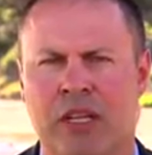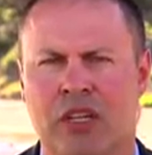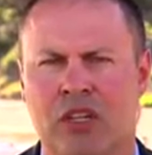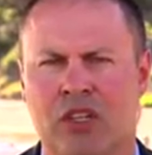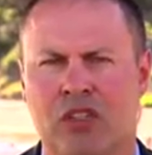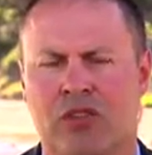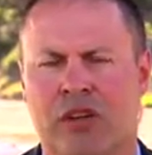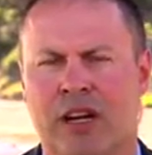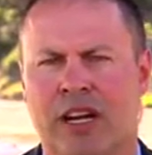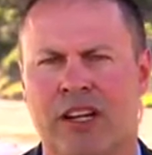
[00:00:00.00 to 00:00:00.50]

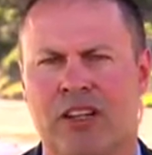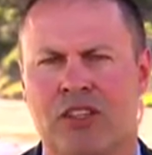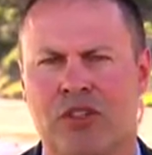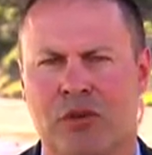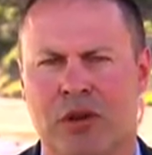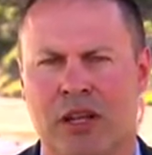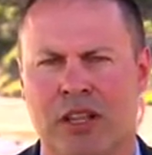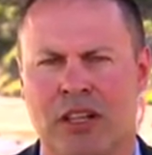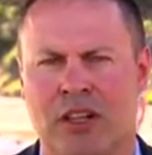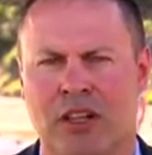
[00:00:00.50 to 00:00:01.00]
Australians
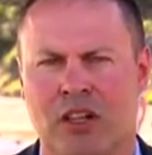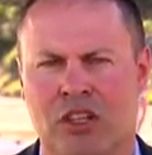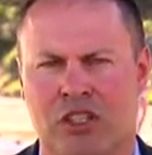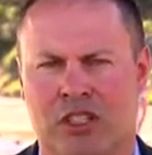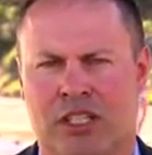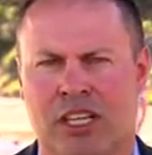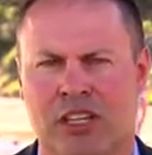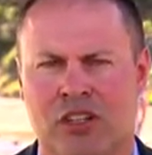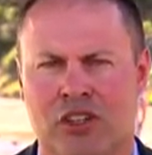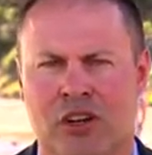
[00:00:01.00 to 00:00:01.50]
who either
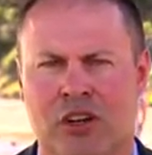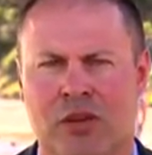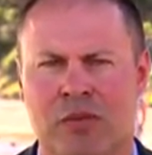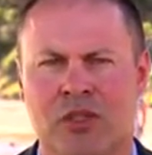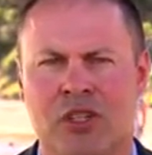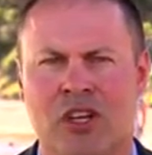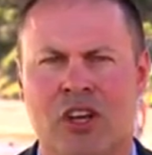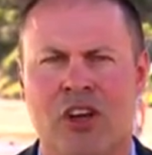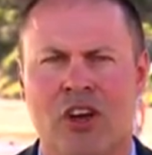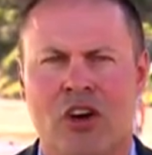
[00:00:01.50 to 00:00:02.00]
lost their
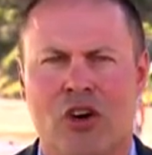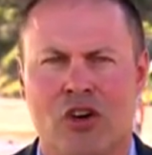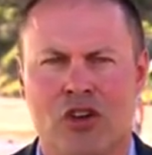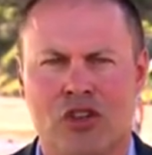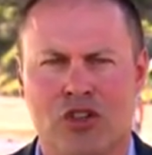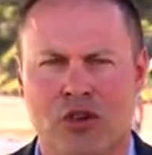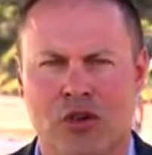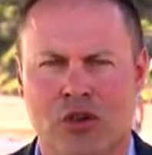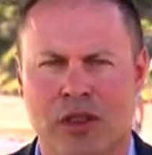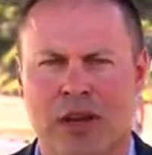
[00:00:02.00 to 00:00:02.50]
jobs or
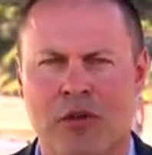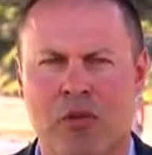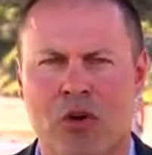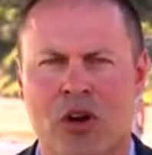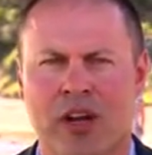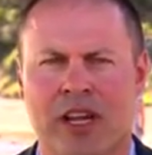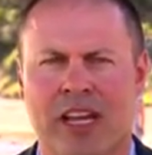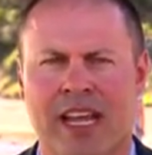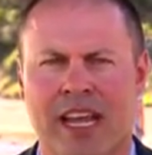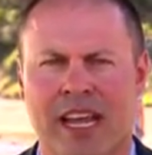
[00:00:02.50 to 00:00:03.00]
saw their
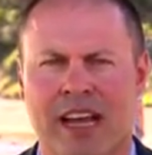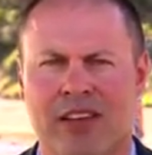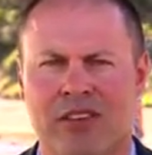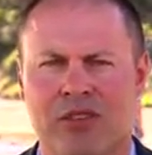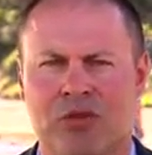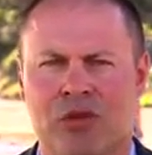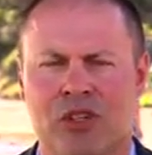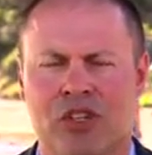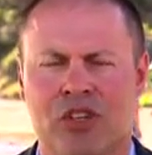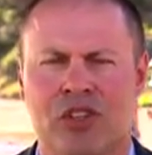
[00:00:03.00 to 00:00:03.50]
working
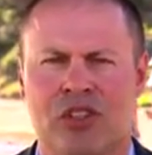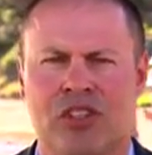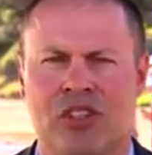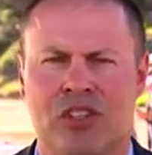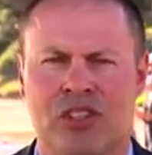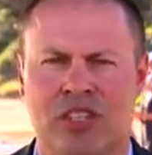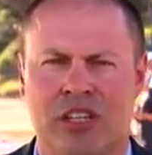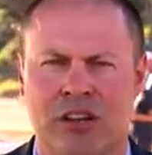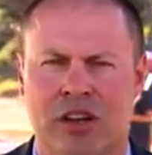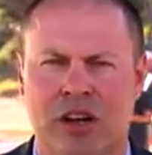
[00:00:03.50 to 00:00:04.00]
hours reduced to
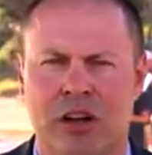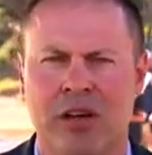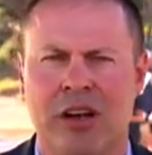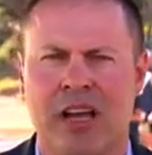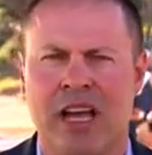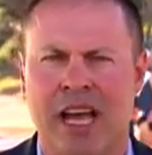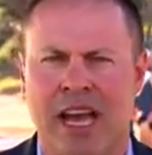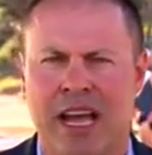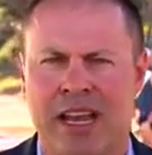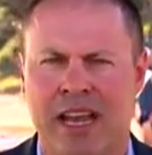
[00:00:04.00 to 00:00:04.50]
zero
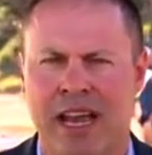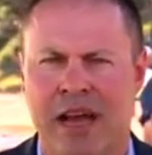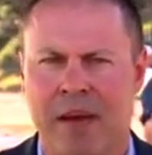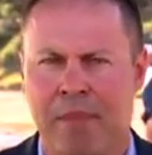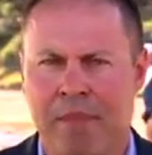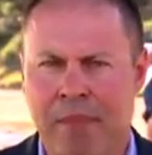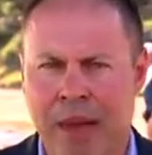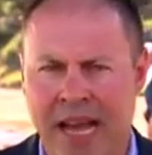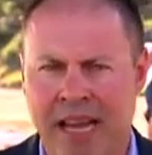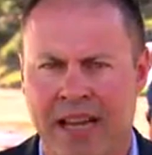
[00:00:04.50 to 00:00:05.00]
are now
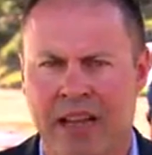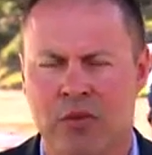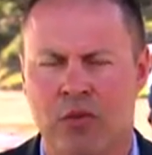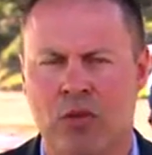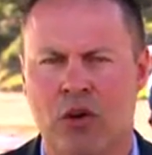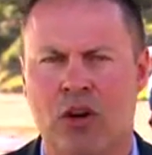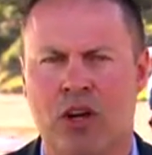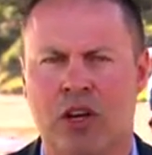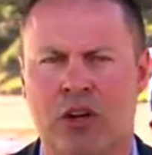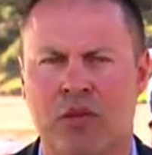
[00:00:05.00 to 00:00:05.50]
back at
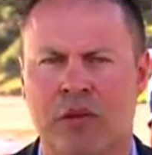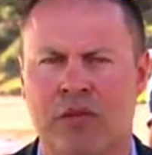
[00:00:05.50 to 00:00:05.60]
work.